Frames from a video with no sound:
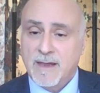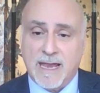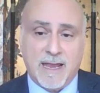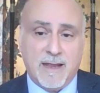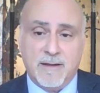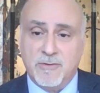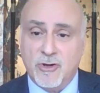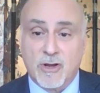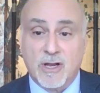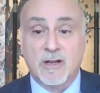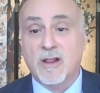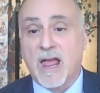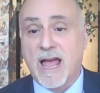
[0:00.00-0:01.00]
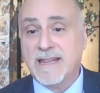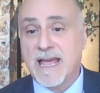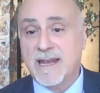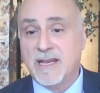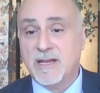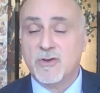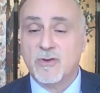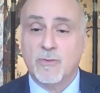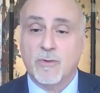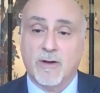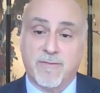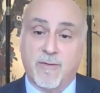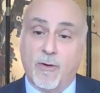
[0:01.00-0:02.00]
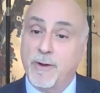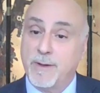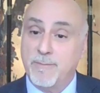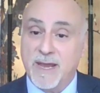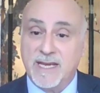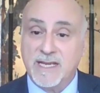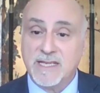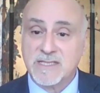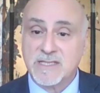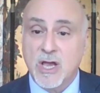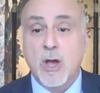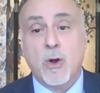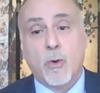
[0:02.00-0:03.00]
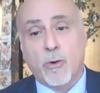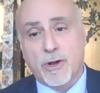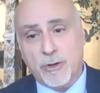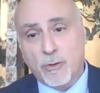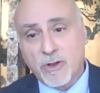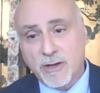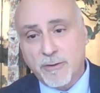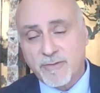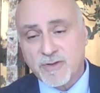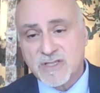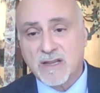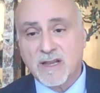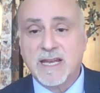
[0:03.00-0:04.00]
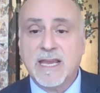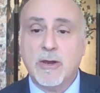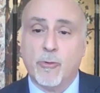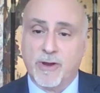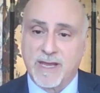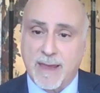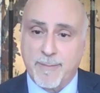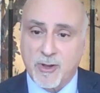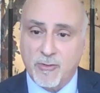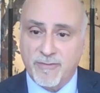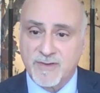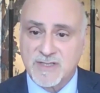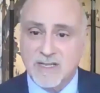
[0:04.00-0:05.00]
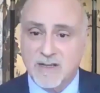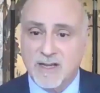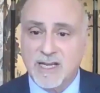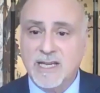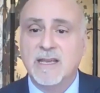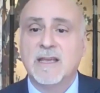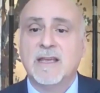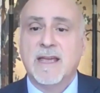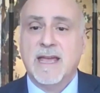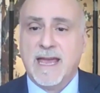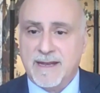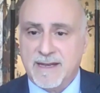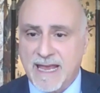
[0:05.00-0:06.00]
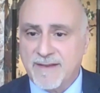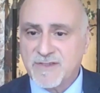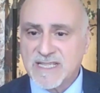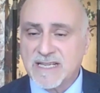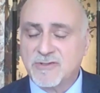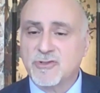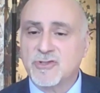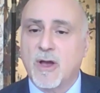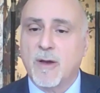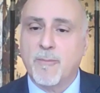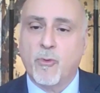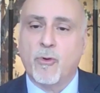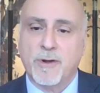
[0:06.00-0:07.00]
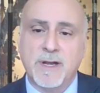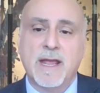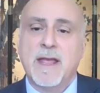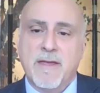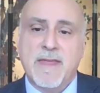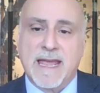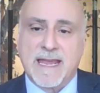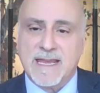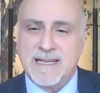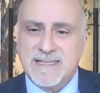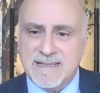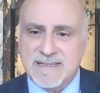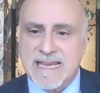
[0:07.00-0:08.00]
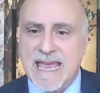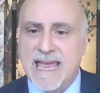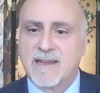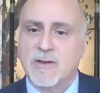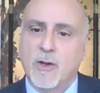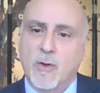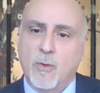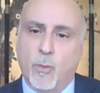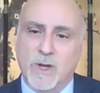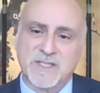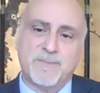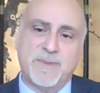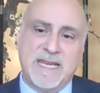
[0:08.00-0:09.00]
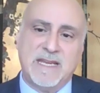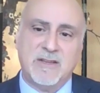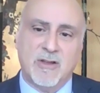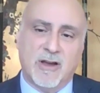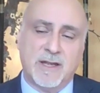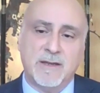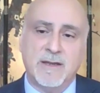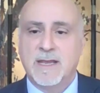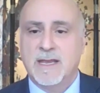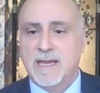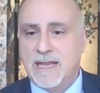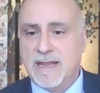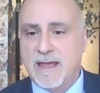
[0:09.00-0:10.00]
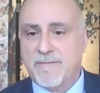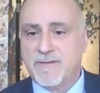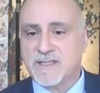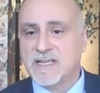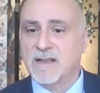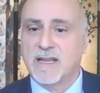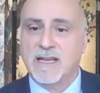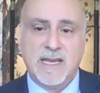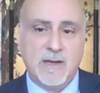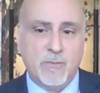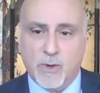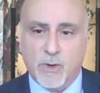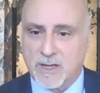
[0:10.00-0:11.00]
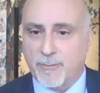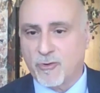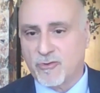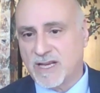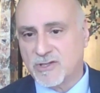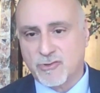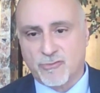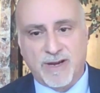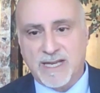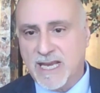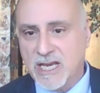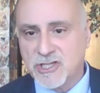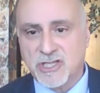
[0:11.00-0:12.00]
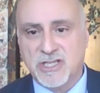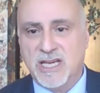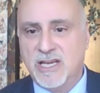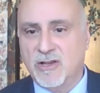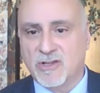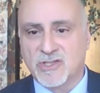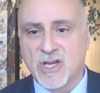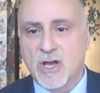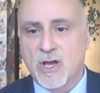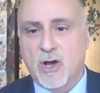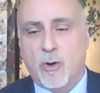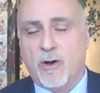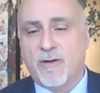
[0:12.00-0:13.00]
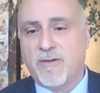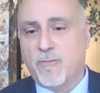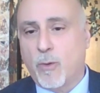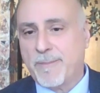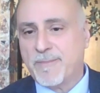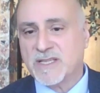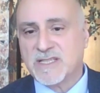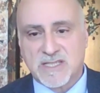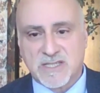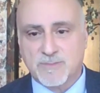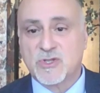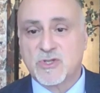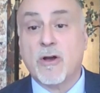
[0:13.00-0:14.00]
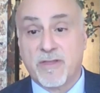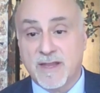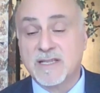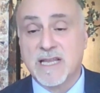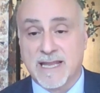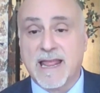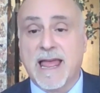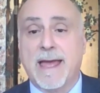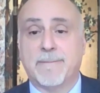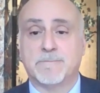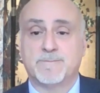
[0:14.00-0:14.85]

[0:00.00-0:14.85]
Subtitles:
And you can glide that into a foreign base or a nuclear facility or a chemical facility and have sensors on board that can detect what's being done in that facility, what the potential radiation yields off of weapon systems are, things like that.